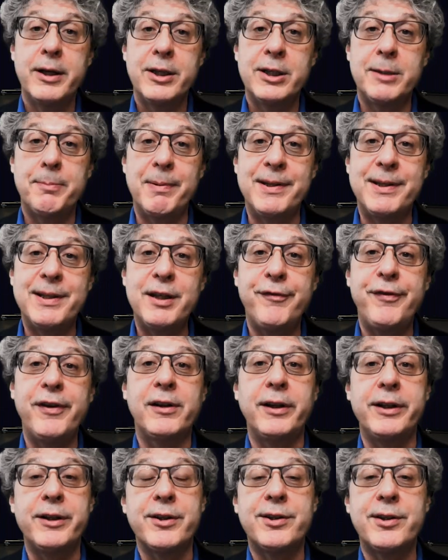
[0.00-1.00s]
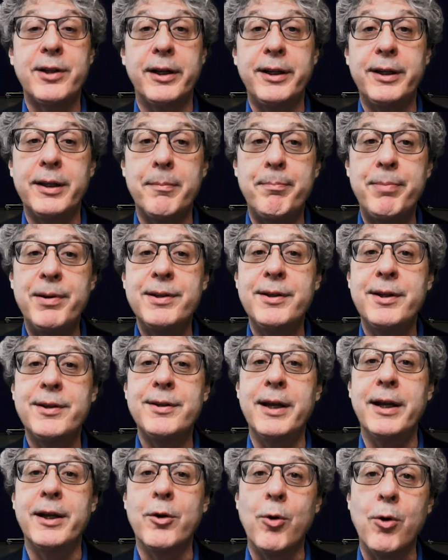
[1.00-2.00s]
specifically to study the business
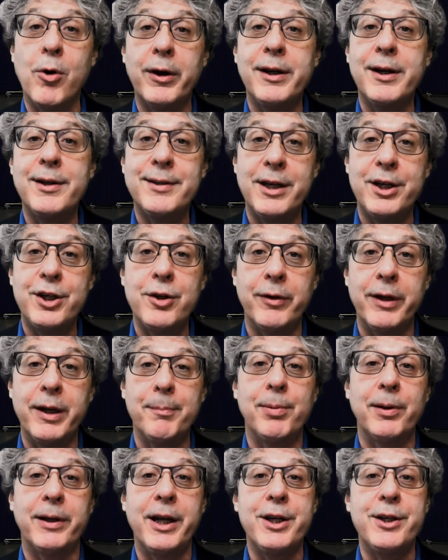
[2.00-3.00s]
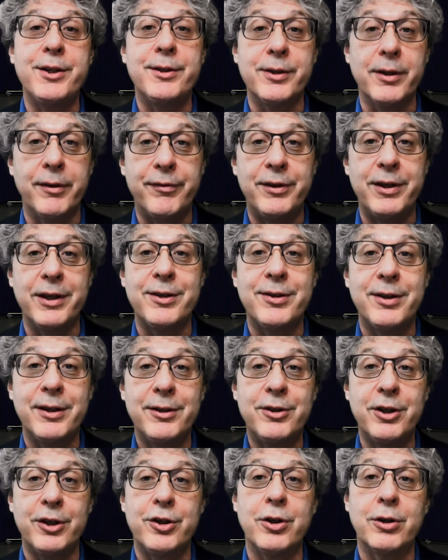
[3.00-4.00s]
and organizational implications of this
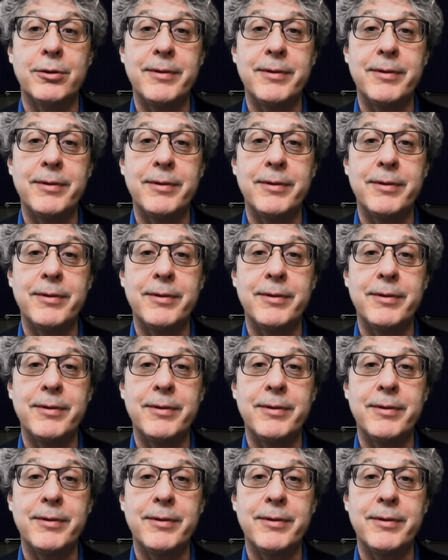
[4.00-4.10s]
digital